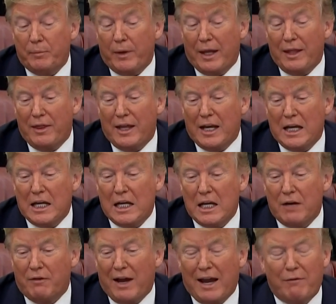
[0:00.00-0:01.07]
And then
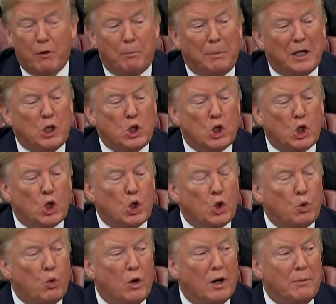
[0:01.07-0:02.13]
if I have a
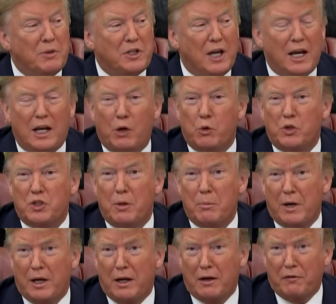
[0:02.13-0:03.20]
picture where I'm standing with
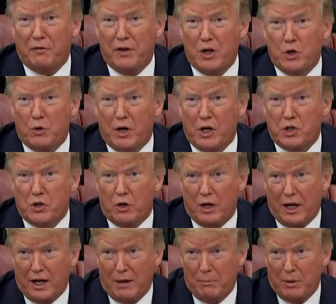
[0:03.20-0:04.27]
somebody at a fundraiser,
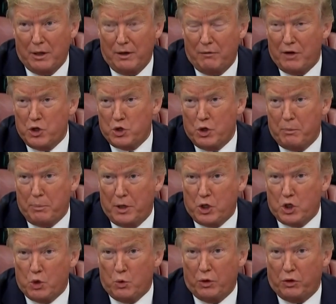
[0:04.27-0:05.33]
like I believe I saw a
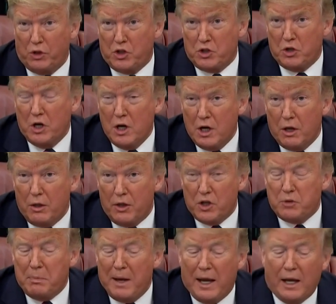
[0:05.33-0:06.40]
picture with this,
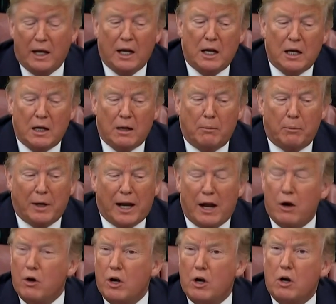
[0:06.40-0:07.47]
this man, but I
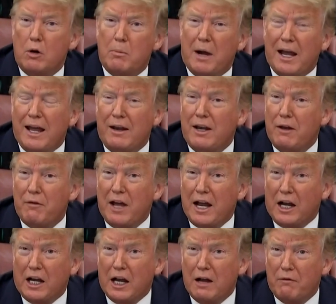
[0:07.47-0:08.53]
don't know him. I had never
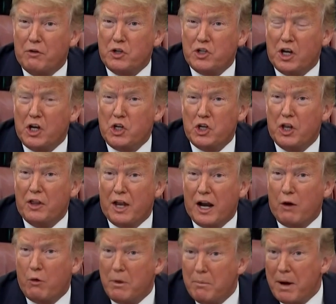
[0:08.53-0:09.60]
had a conversation that I
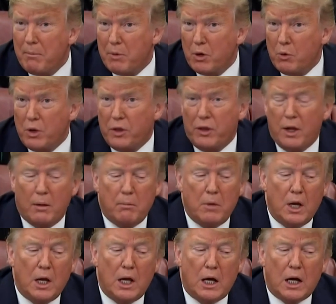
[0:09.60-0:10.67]
remember with him.
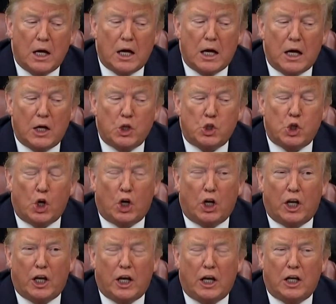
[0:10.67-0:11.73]
So when he uh, says,
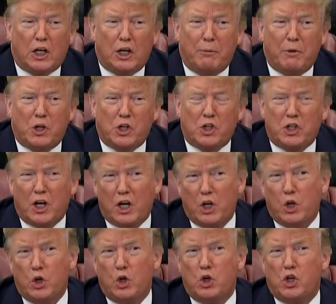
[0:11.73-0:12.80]
certainly, let me just tell
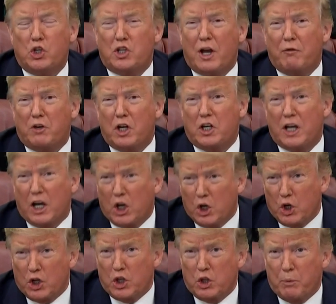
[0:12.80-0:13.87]
you, you just have to take a
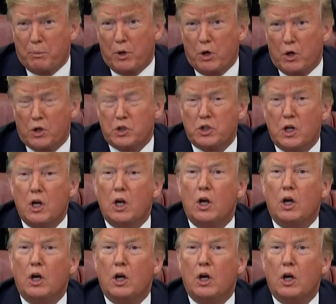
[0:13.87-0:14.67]
look this. at the polls.